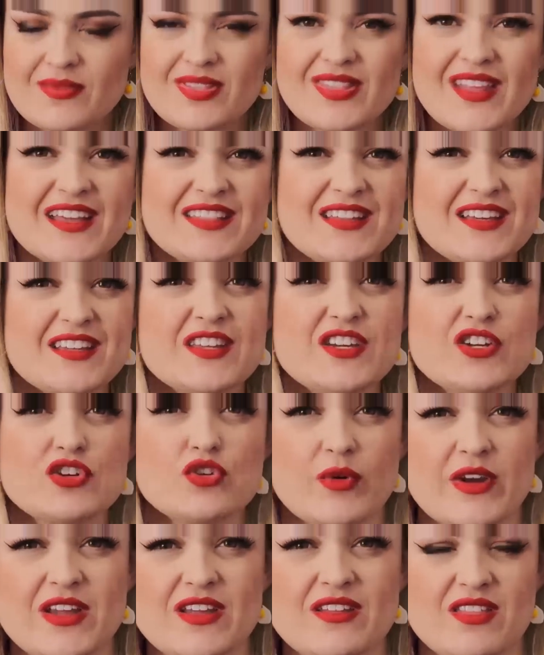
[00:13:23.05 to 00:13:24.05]
I think the
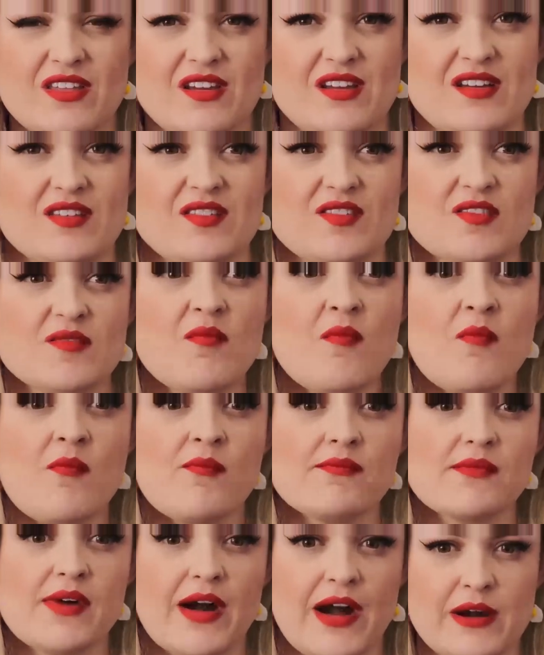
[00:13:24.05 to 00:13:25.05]
annoying thing is
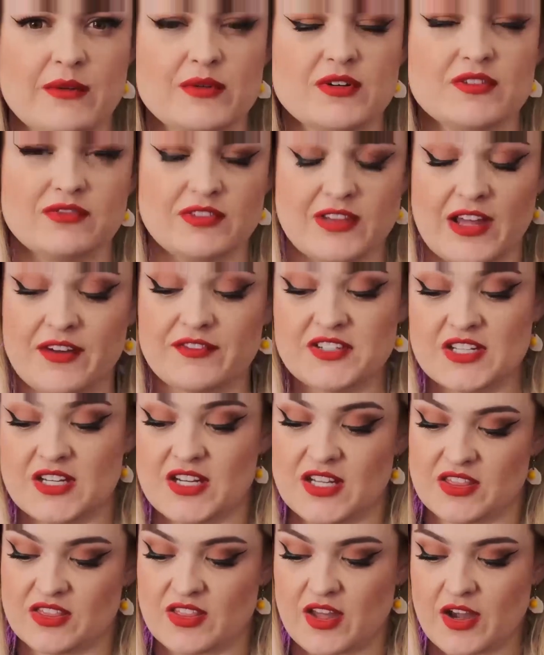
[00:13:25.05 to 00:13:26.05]
I would have left it
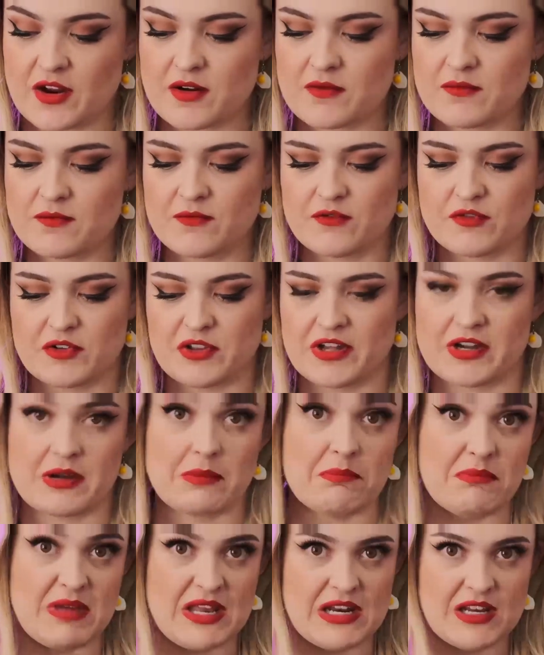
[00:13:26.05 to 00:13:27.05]
in there for like a
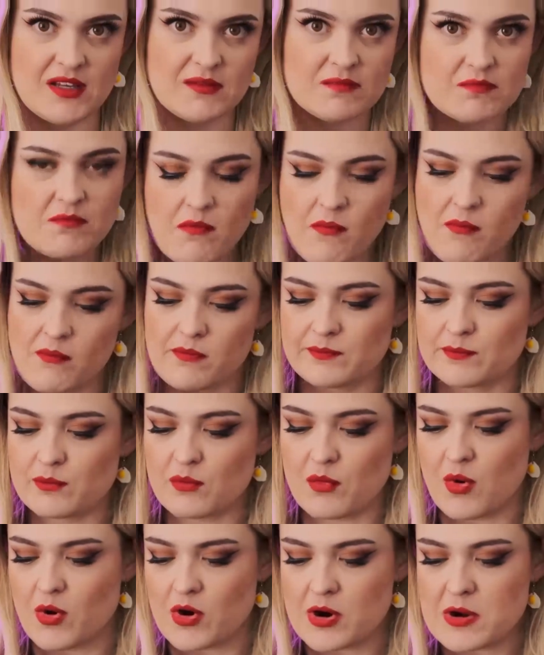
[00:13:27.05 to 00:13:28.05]
minute
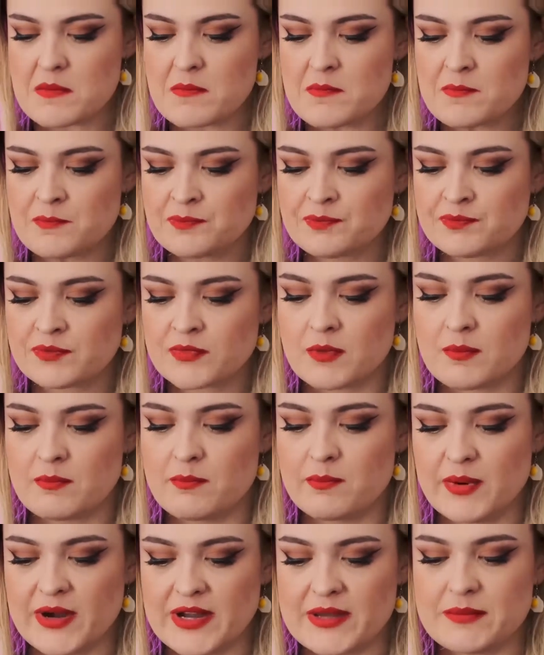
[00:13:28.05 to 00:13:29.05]
more,
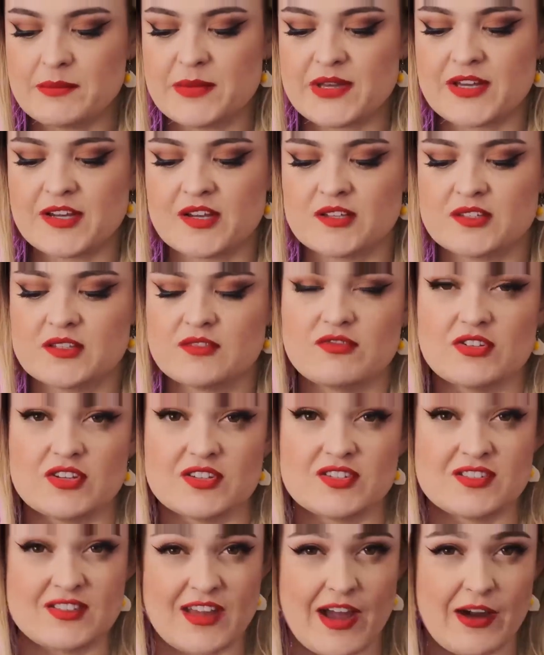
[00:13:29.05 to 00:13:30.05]
but because of the
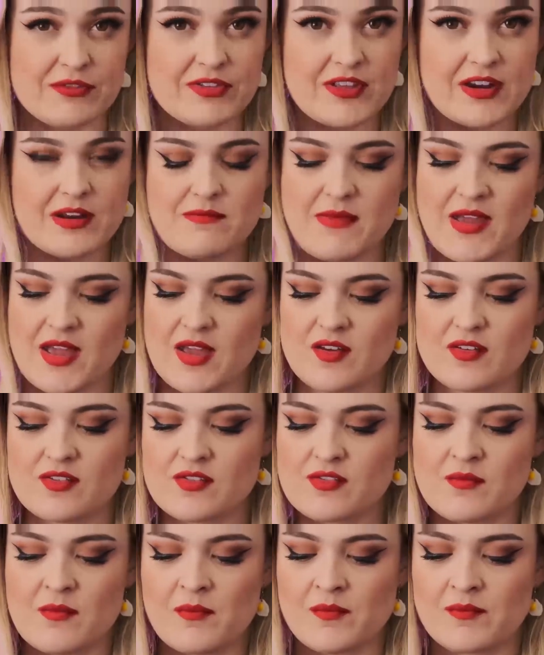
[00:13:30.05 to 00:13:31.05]
sound that it
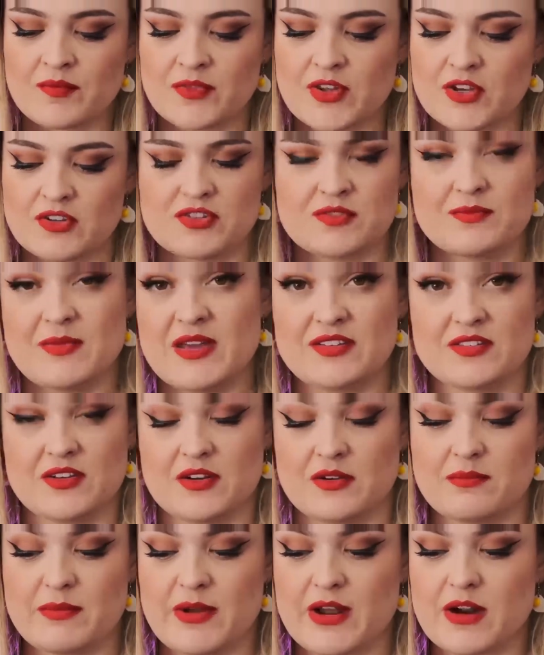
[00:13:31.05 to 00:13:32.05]
makes, it just makes it
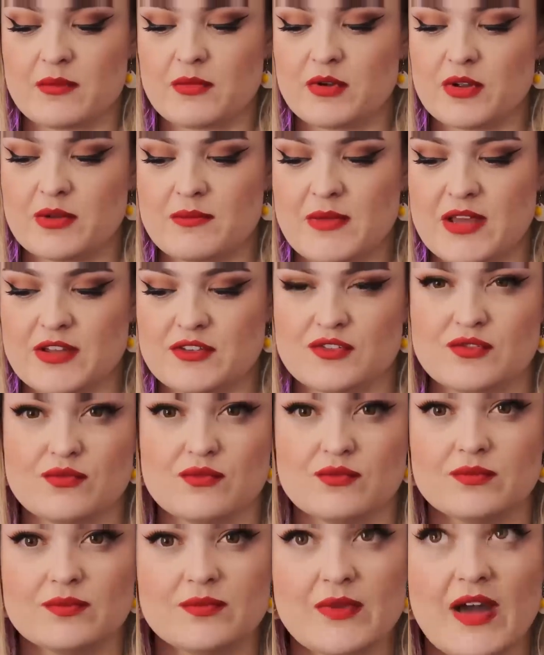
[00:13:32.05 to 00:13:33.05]
unbearable. It makes
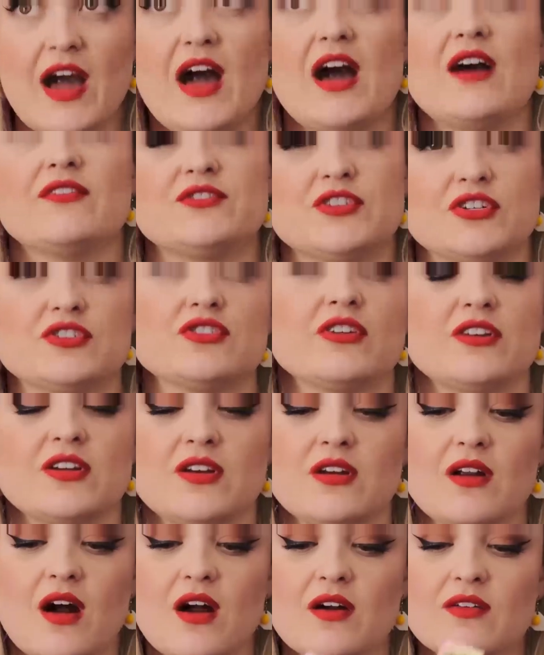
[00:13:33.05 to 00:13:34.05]
you have to turn
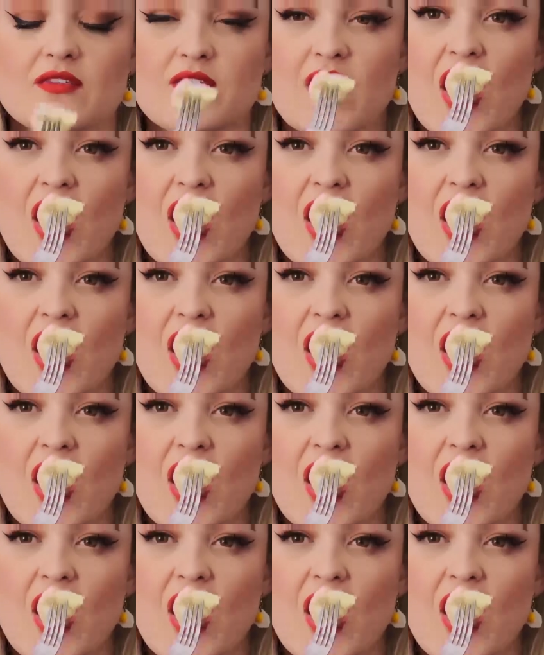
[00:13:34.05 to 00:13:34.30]
it off.